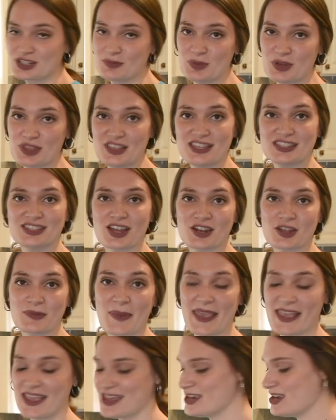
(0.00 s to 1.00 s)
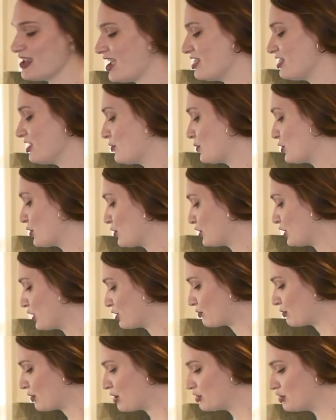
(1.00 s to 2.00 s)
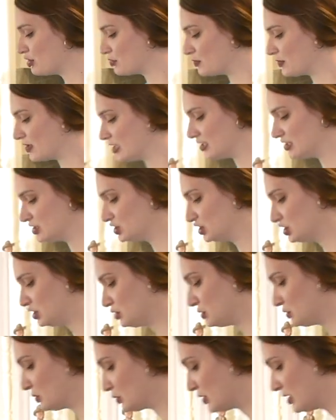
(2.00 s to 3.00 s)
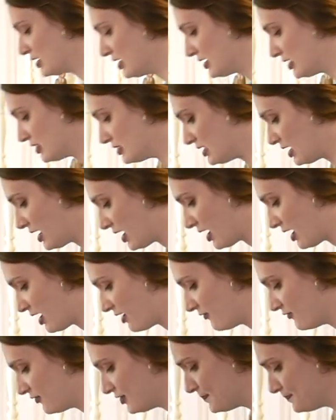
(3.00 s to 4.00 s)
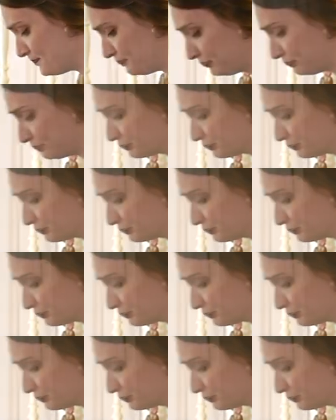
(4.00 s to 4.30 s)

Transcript: going to put these on a pan, and then we're going to throw them into the oven.